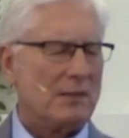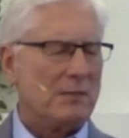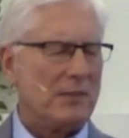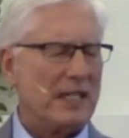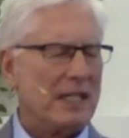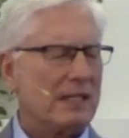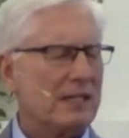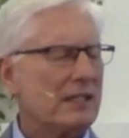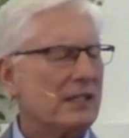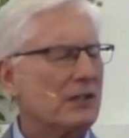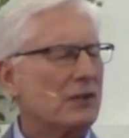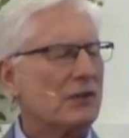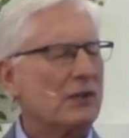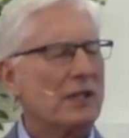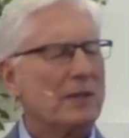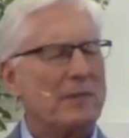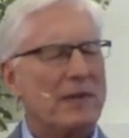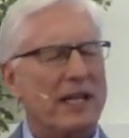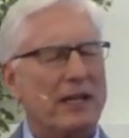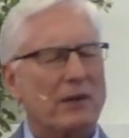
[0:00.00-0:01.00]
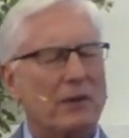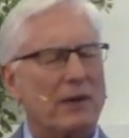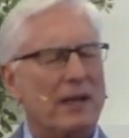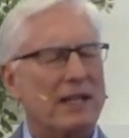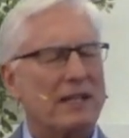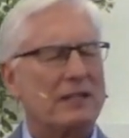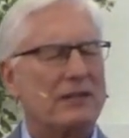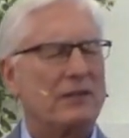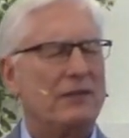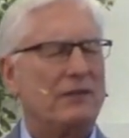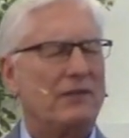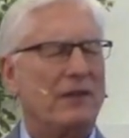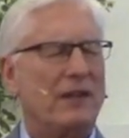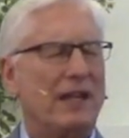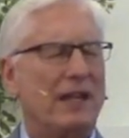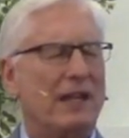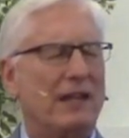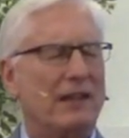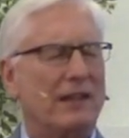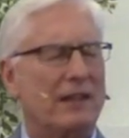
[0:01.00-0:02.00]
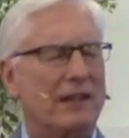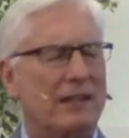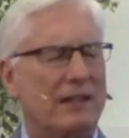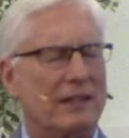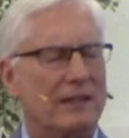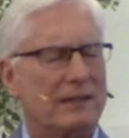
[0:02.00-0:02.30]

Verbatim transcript: because it's only by grace through faith